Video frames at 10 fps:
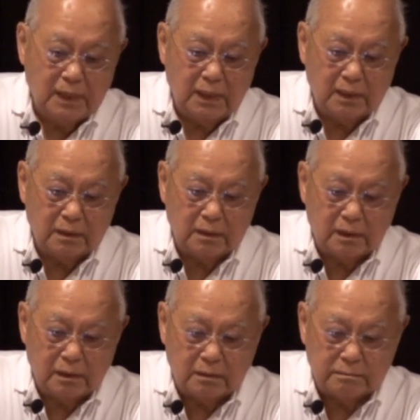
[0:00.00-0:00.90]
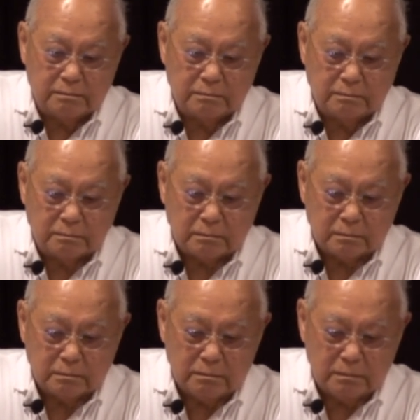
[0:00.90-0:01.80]
And um,
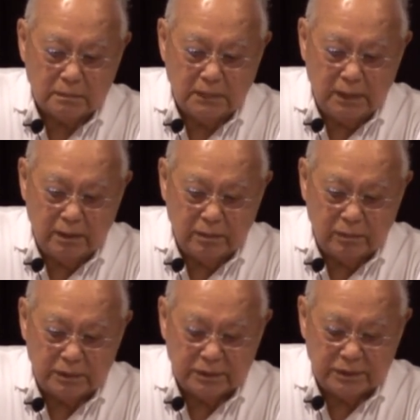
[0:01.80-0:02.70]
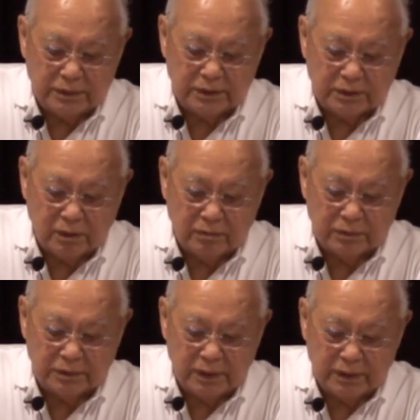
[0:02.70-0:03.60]
it was
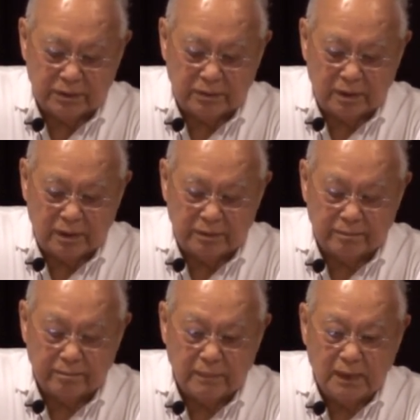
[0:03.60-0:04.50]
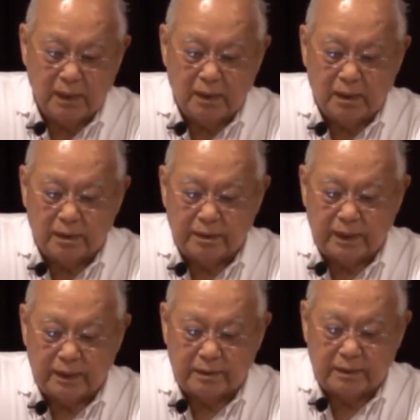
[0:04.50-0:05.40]
disclosed later on that